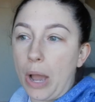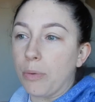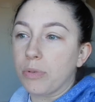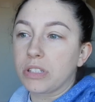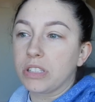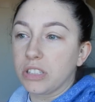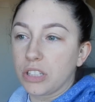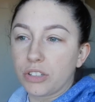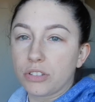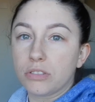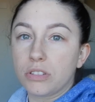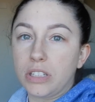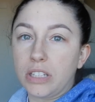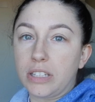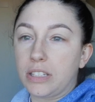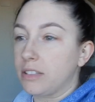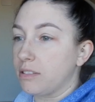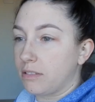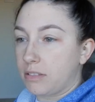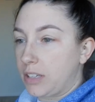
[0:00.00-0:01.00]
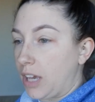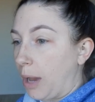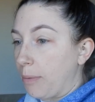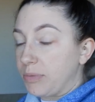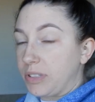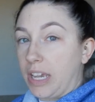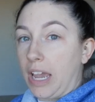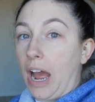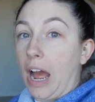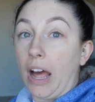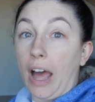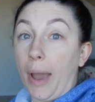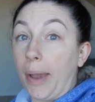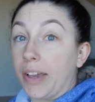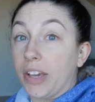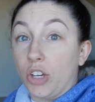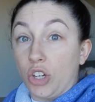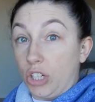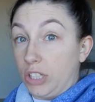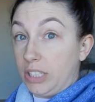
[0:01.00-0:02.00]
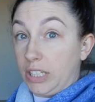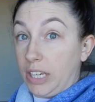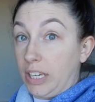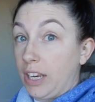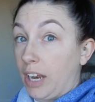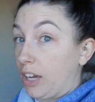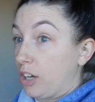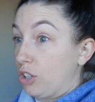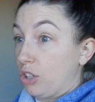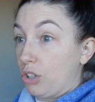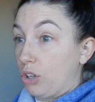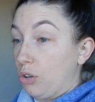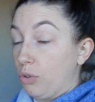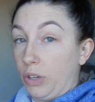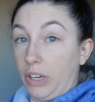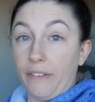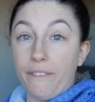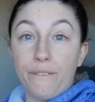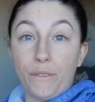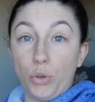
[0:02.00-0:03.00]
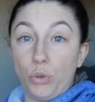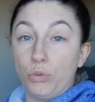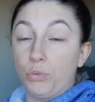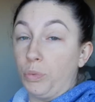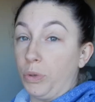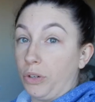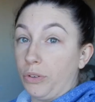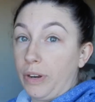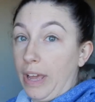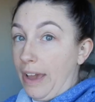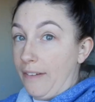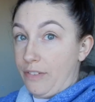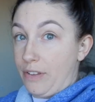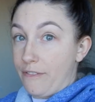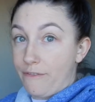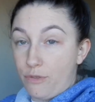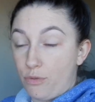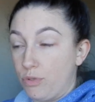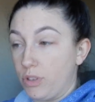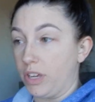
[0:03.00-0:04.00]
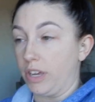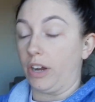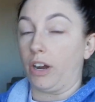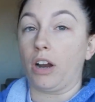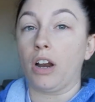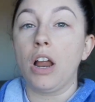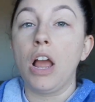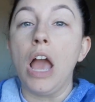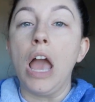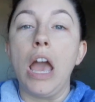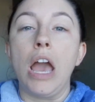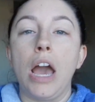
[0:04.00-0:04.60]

I was literally kept, I couldn't eat. I couldn't go and get food. We don't have any food here.